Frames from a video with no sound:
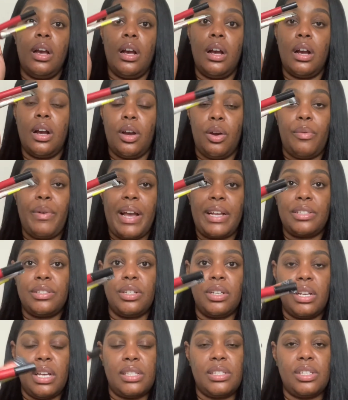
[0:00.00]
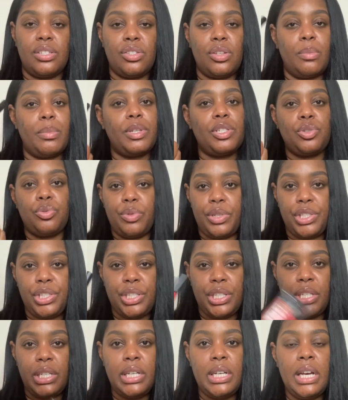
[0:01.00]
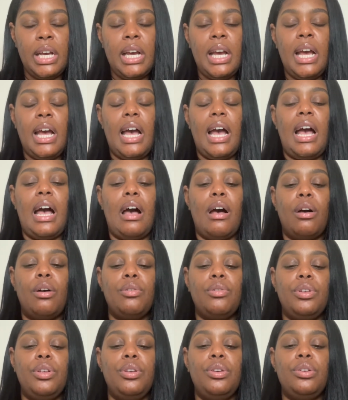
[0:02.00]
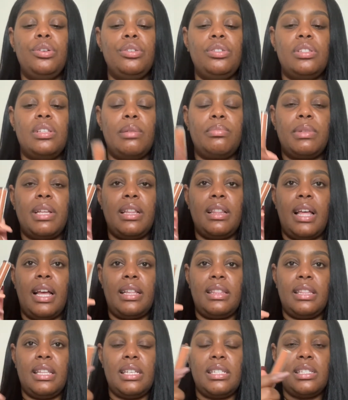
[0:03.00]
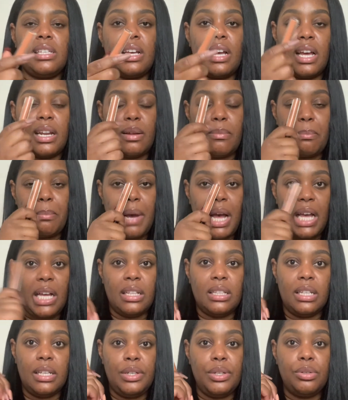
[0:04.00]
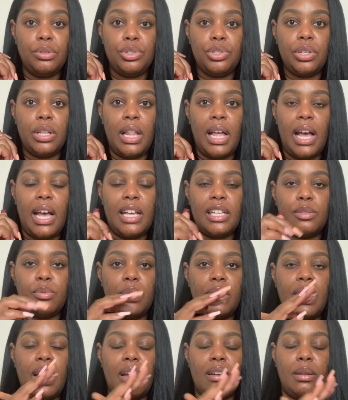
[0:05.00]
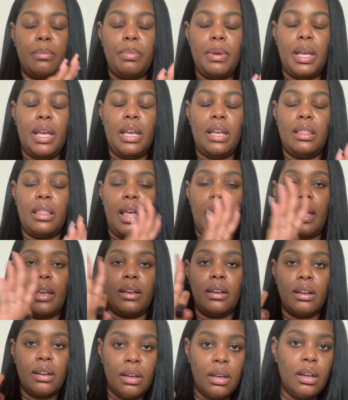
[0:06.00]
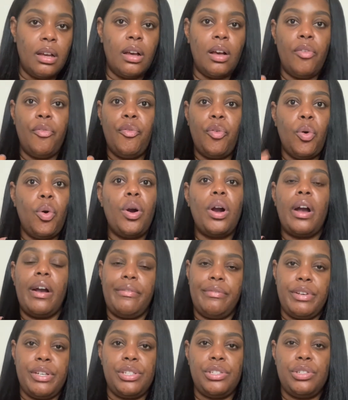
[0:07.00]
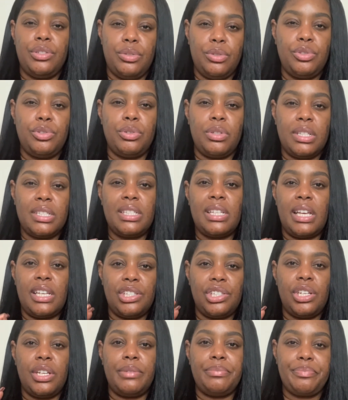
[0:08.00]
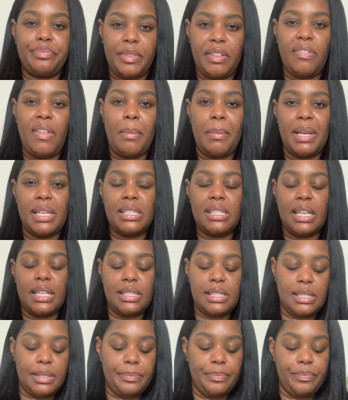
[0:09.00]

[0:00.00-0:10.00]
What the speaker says: corrector because it's so much richer. I'll use something like this to kind of mildly neutralize without it being like full coverage neutralization, if that makes sense.